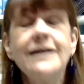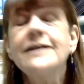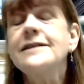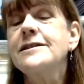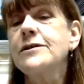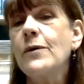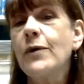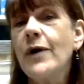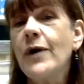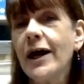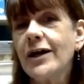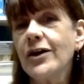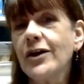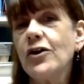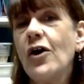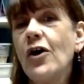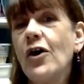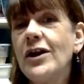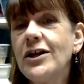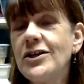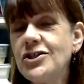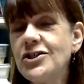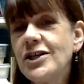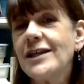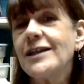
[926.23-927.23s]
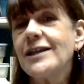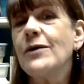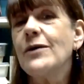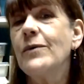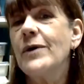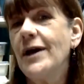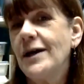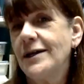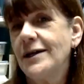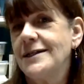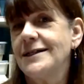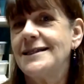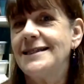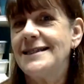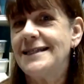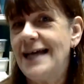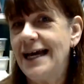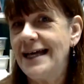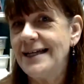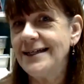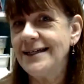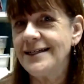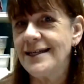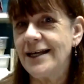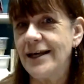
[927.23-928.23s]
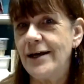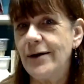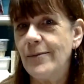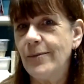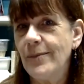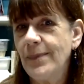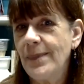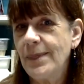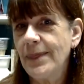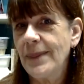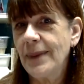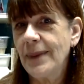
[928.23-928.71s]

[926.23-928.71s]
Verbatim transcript: So we're acknowledging that we understand him,